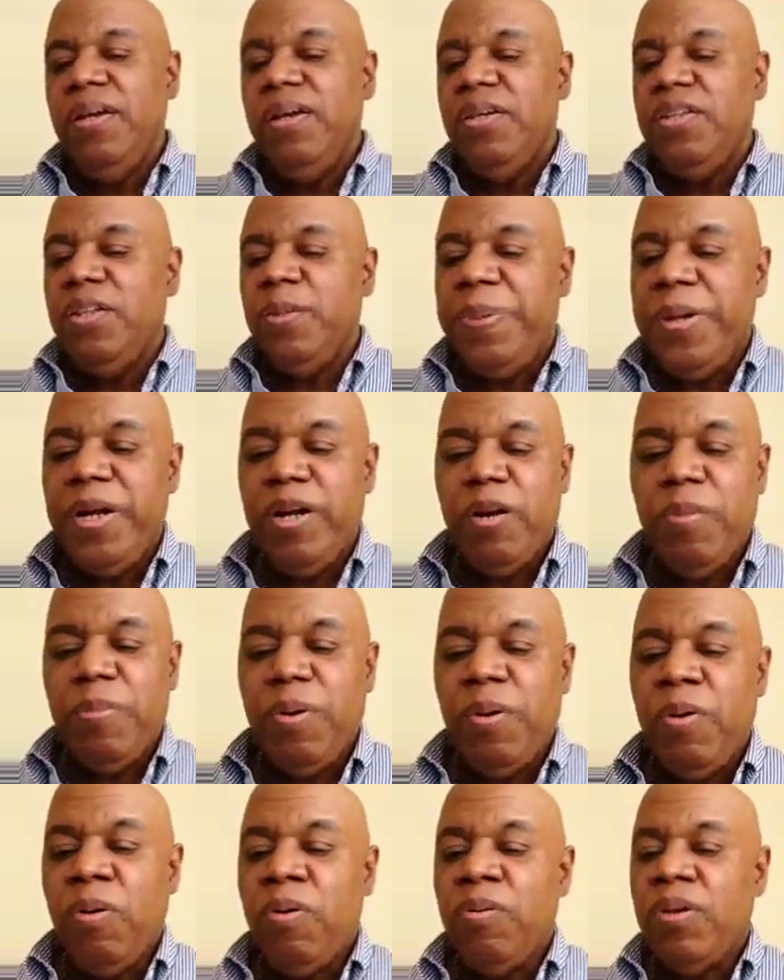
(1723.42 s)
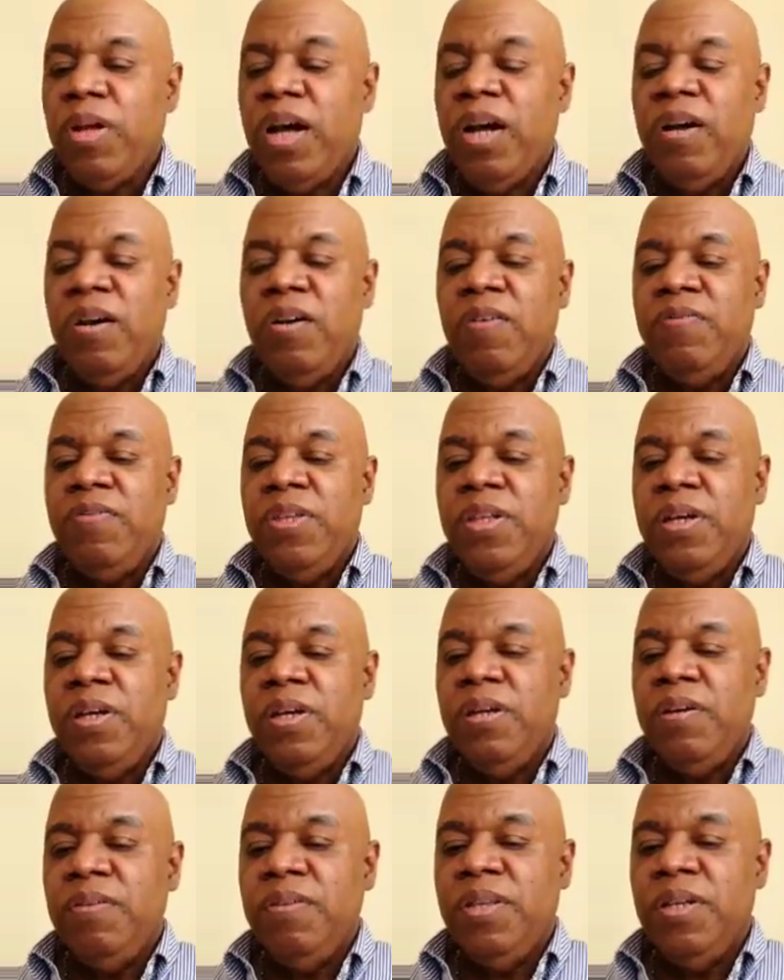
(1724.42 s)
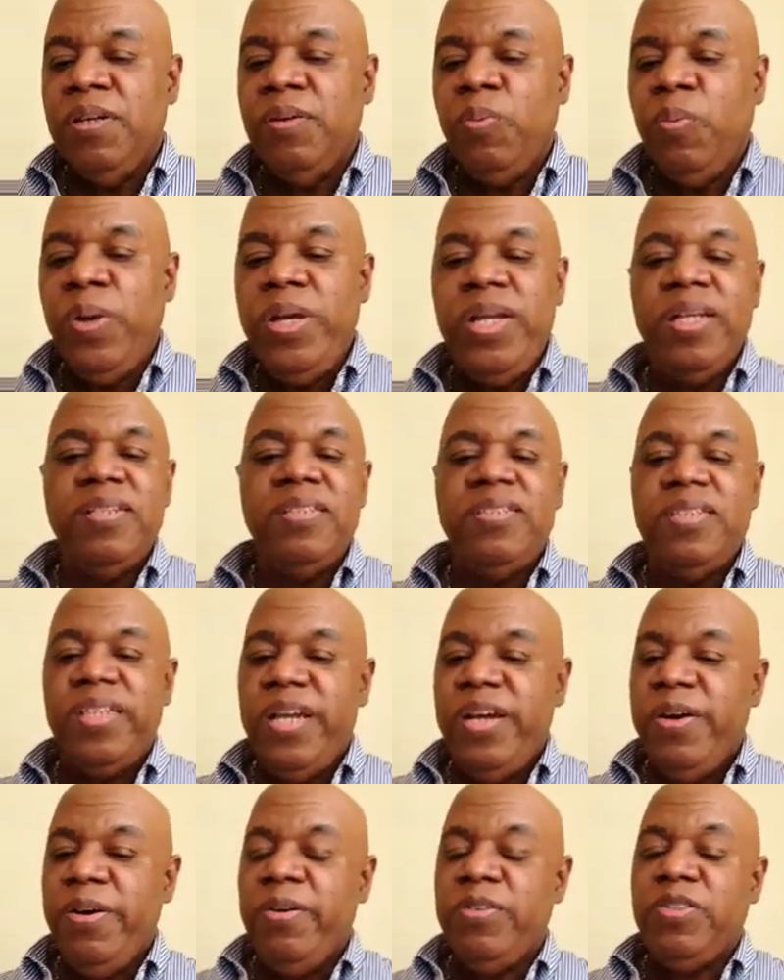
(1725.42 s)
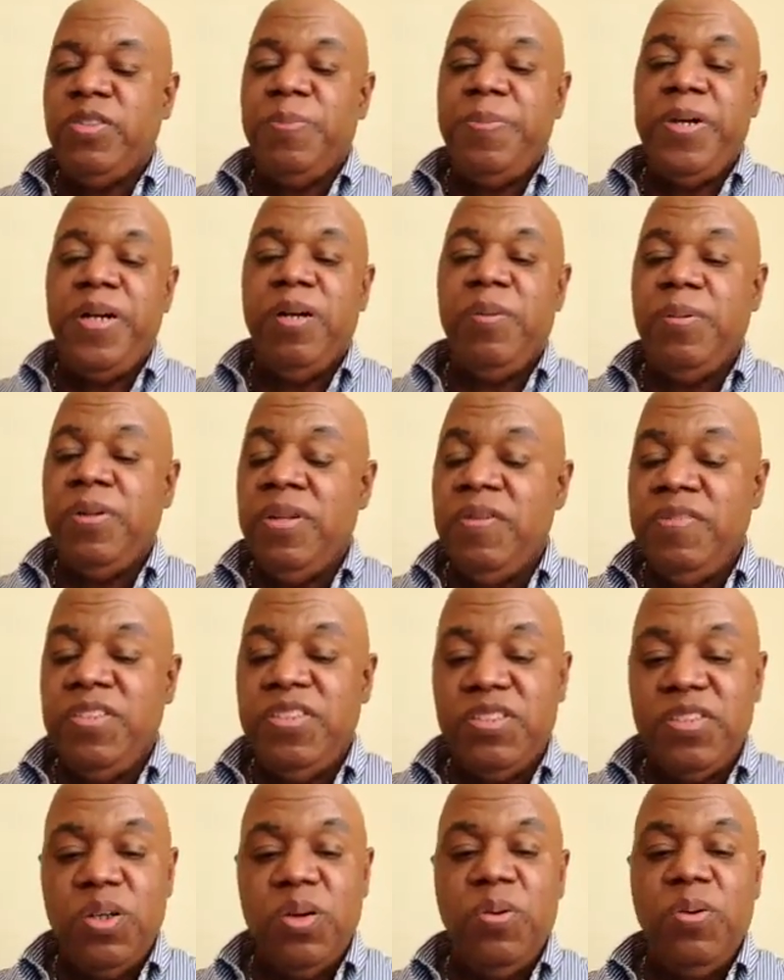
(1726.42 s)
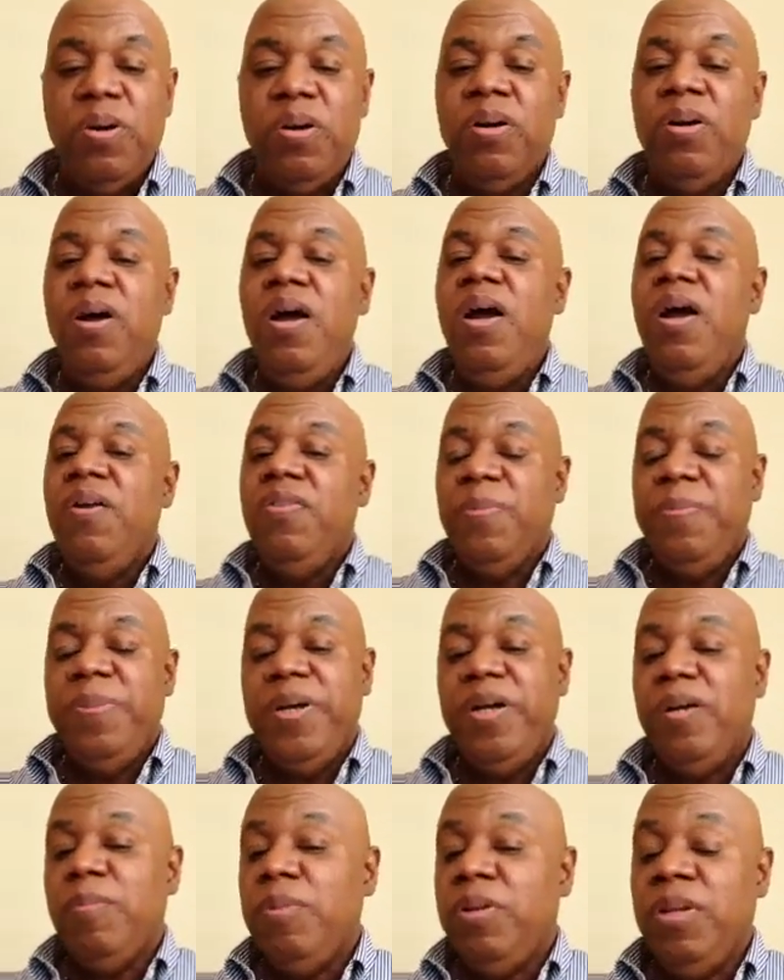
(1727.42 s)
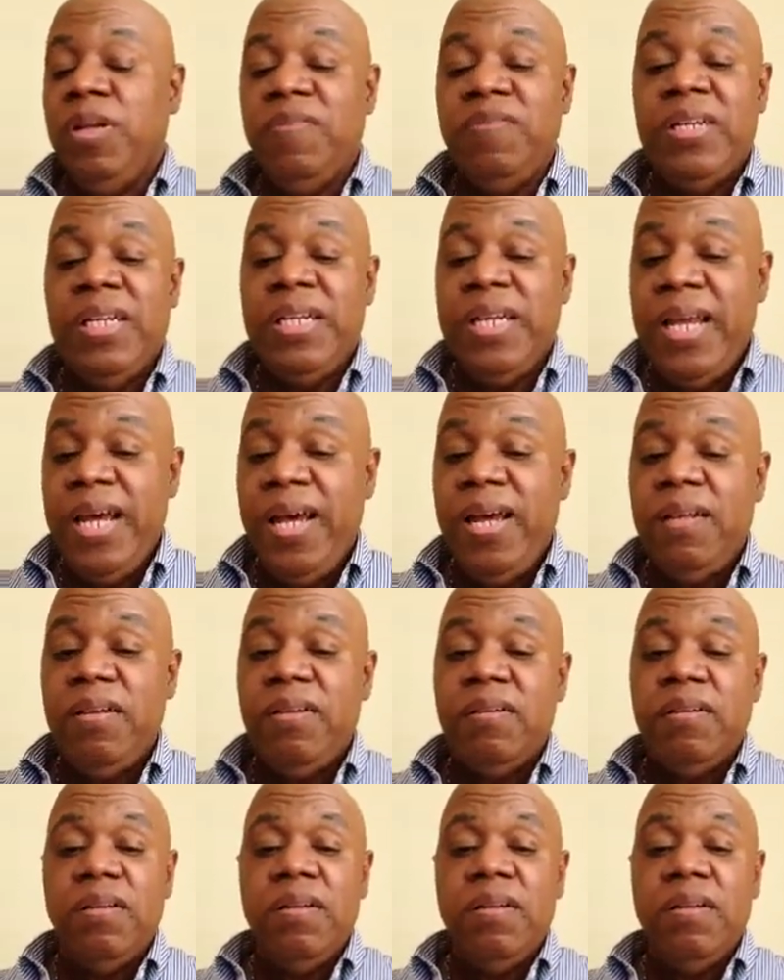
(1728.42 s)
The parable of the, the wheat and the tares, the parable of the sower, the parable of the net,